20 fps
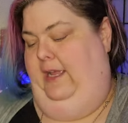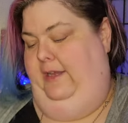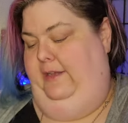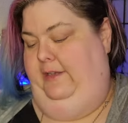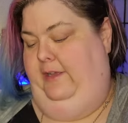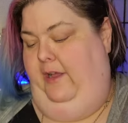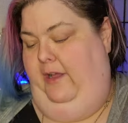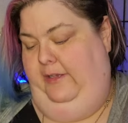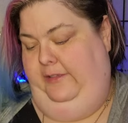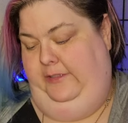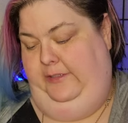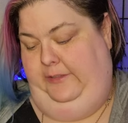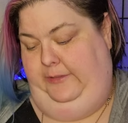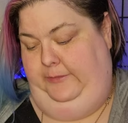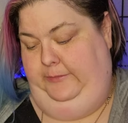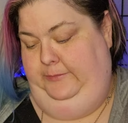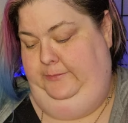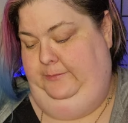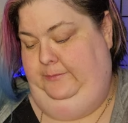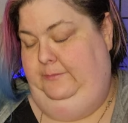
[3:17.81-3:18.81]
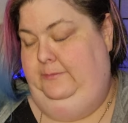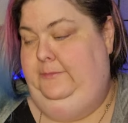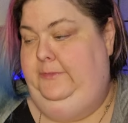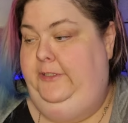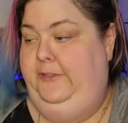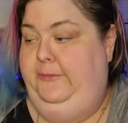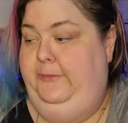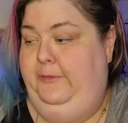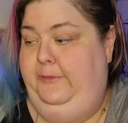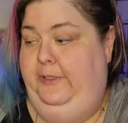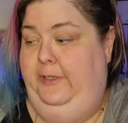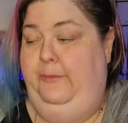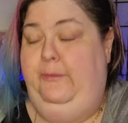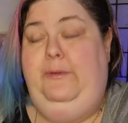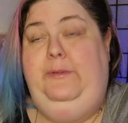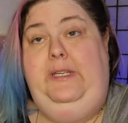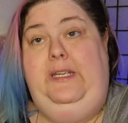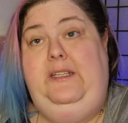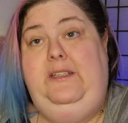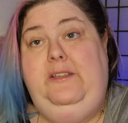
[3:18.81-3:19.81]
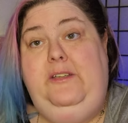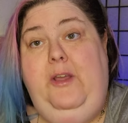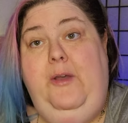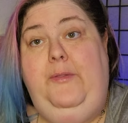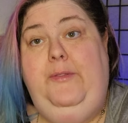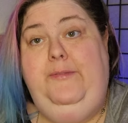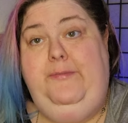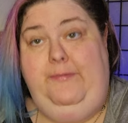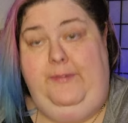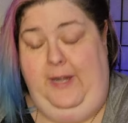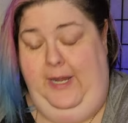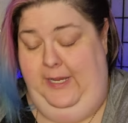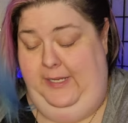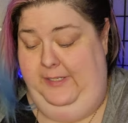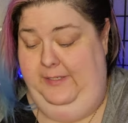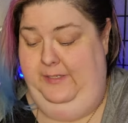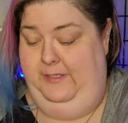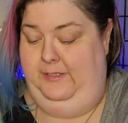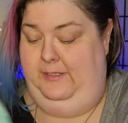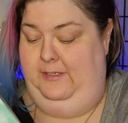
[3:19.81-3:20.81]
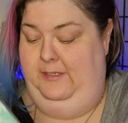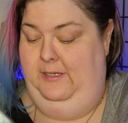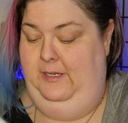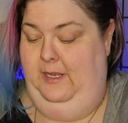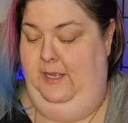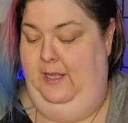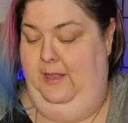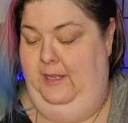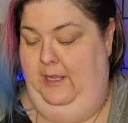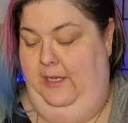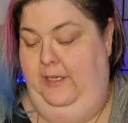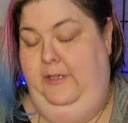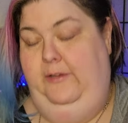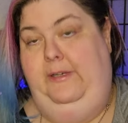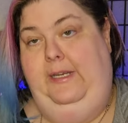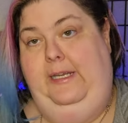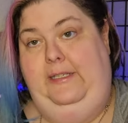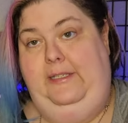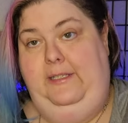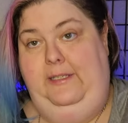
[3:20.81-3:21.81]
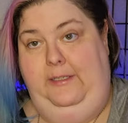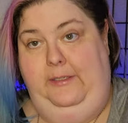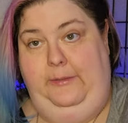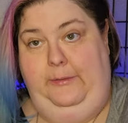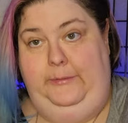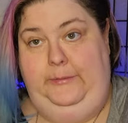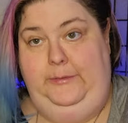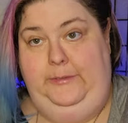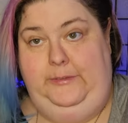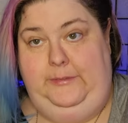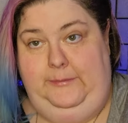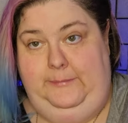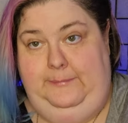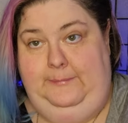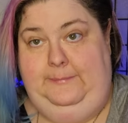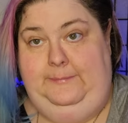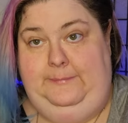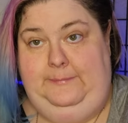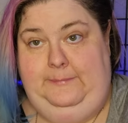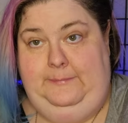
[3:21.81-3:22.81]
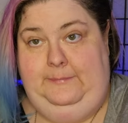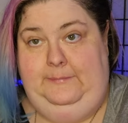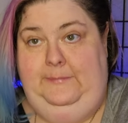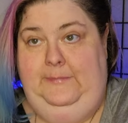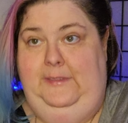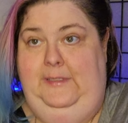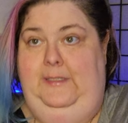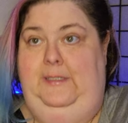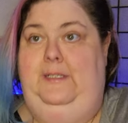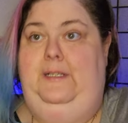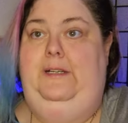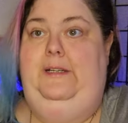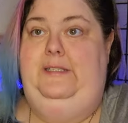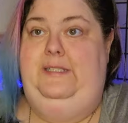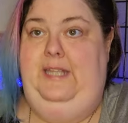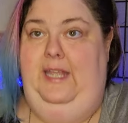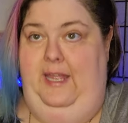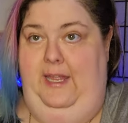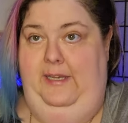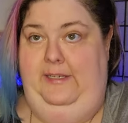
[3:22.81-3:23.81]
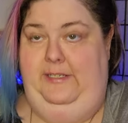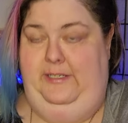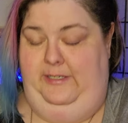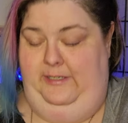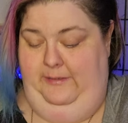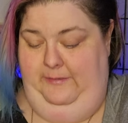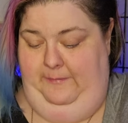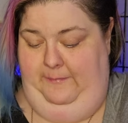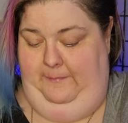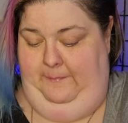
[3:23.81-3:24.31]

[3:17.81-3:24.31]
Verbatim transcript: And also, you, you will need to know the phrase that you need to use to enter